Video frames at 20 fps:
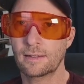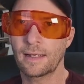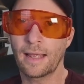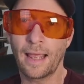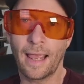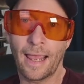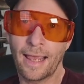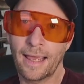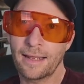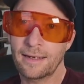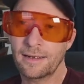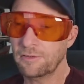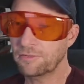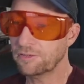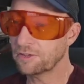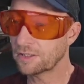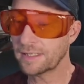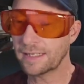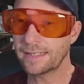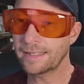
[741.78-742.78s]
And if
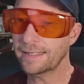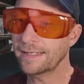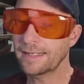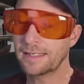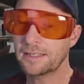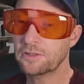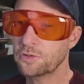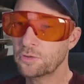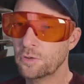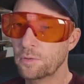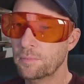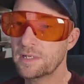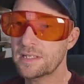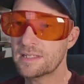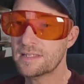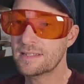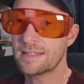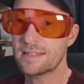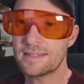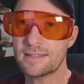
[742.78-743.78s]
you're going to get into a
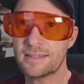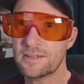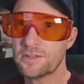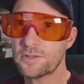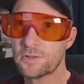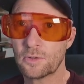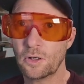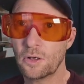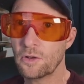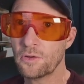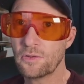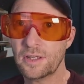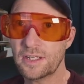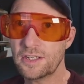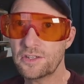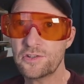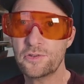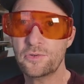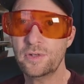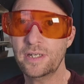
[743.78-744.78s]
business, these are all
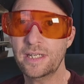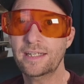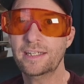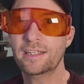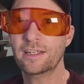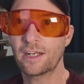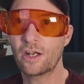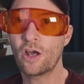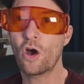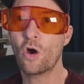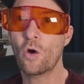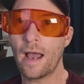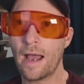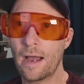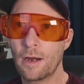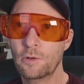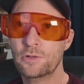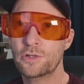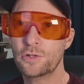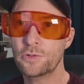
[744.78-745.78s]
things you need to know
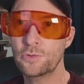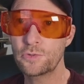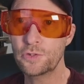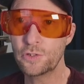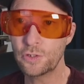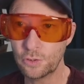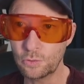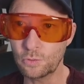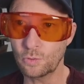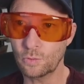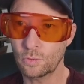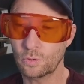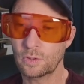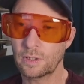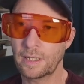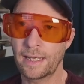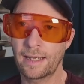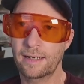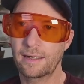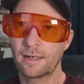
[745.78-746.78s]
how to do.
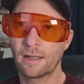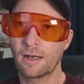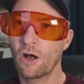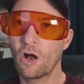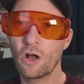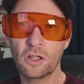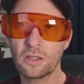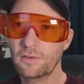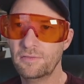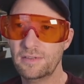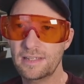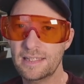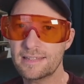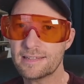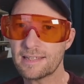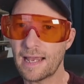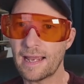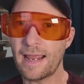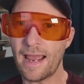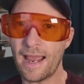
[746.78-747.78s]
And all of
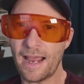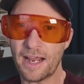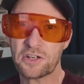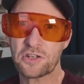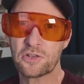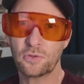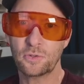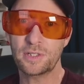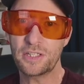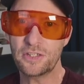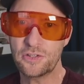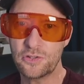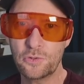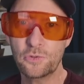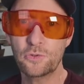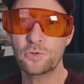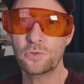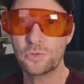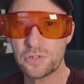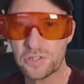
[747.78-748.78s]
these I actually
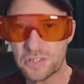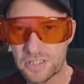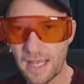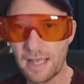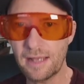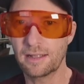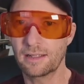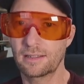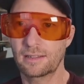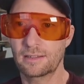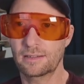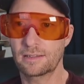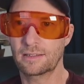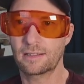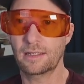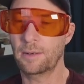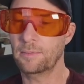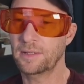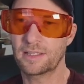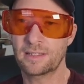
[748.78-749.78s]
do sell.
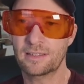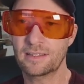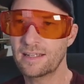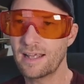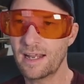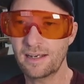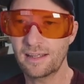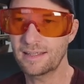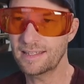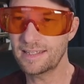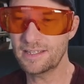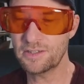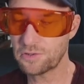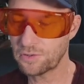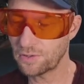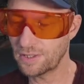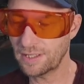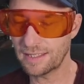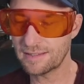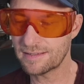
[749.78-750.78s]
I mean, none of these
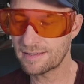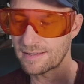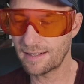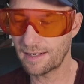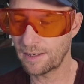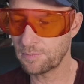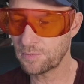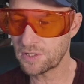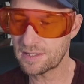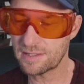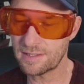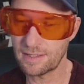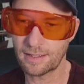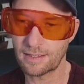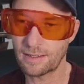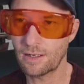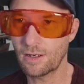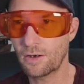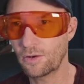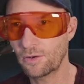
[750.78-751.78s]
are things that I'm just
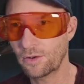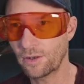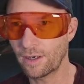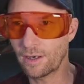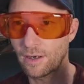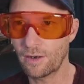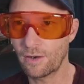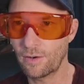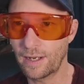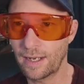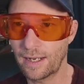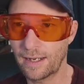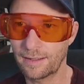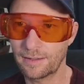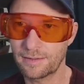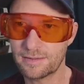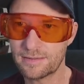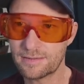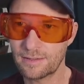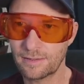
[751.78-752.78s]
like, oh, you know, hey,
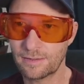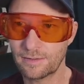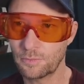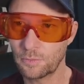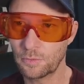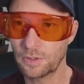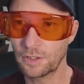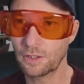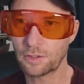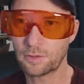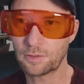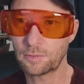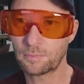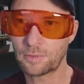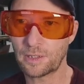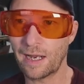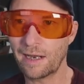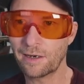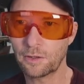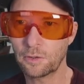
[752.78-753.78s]
this would look
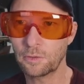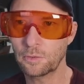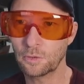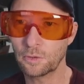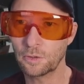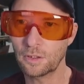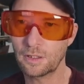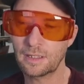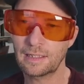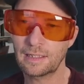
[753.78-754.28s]
kind of cool.